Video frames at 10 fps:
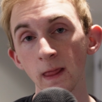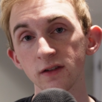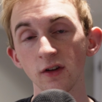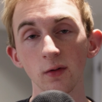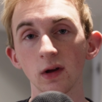
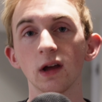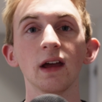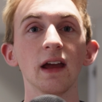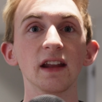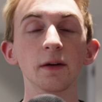So
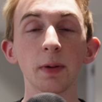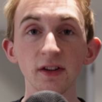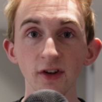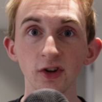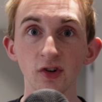it
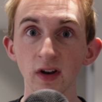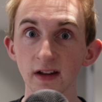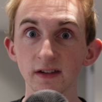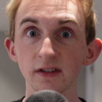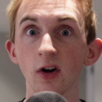depends on your
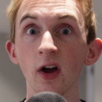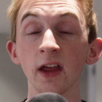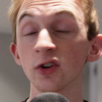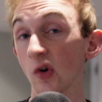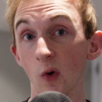needs
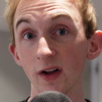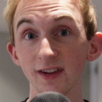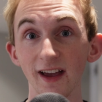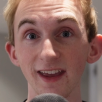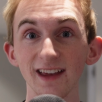and your wants,
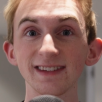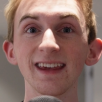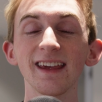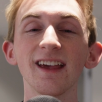I guess.